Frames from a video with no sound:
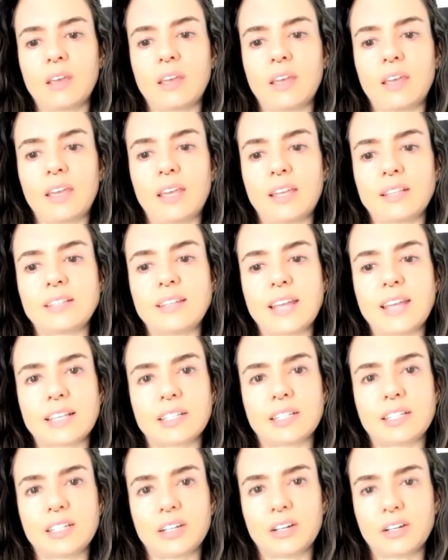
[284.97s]
it's
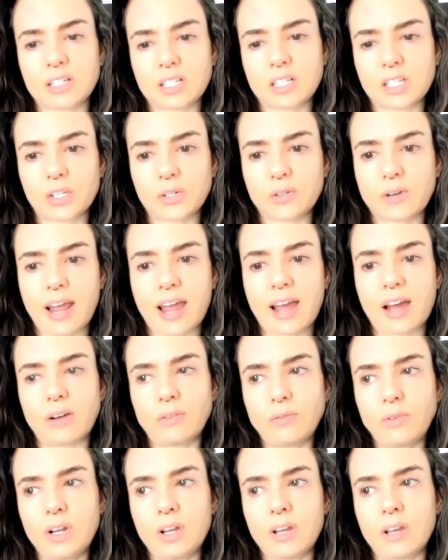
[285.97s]
necessary to slow
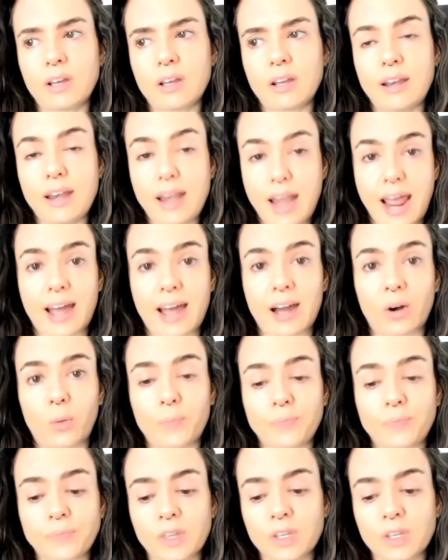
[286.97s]
down now